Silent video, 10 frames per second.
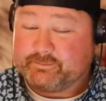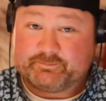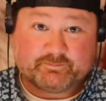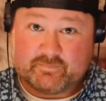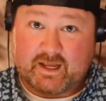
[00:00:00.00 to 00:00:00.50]

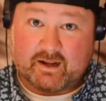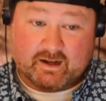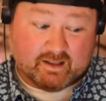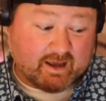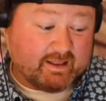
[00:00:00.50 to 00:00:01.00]
Not gonna
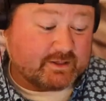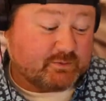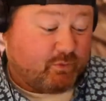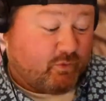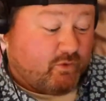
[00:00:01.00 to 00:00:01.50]
lie,
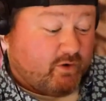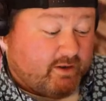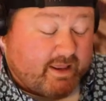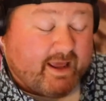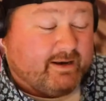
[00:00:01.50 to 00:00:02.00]

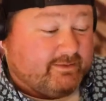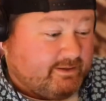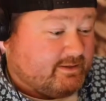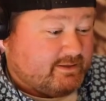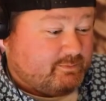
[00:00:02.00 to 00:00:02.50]
that
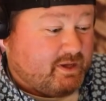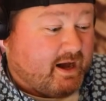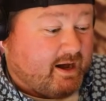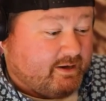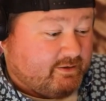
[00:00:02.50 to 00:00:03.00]
is
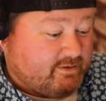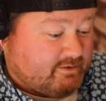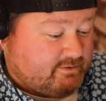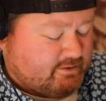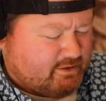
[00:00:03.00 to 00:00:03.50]
beyond
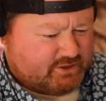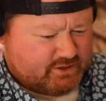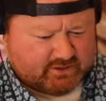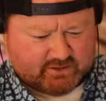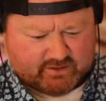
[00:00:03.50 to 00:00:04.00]
delicious.